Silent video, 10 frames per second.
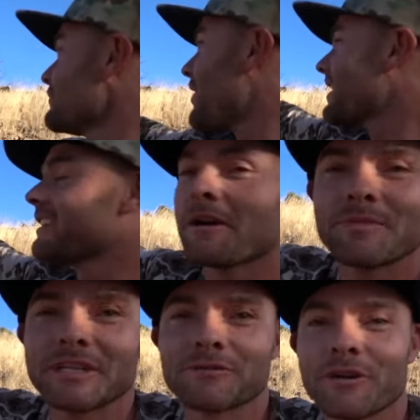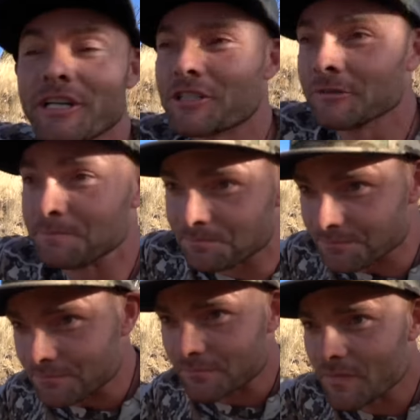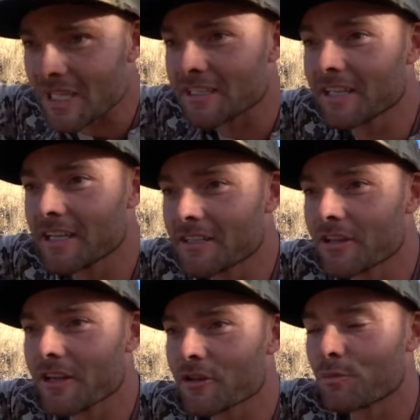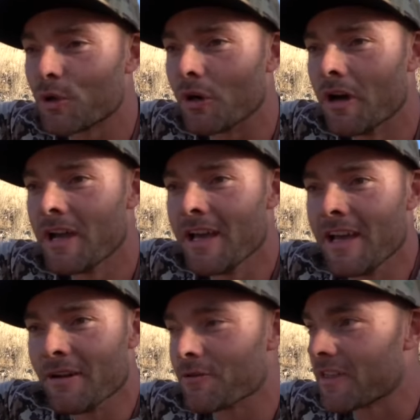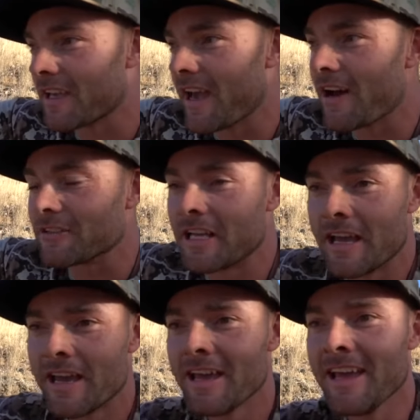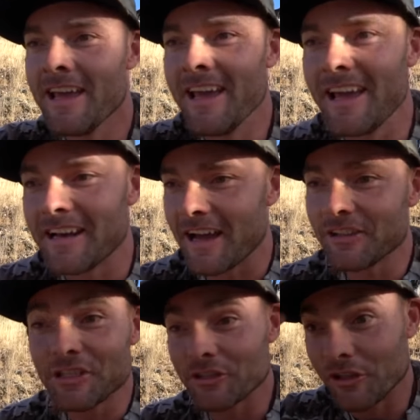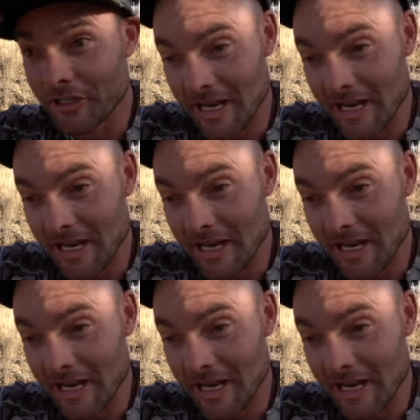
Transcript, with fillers: walking up this ridge to get to the other bowl with the cows. And I just looked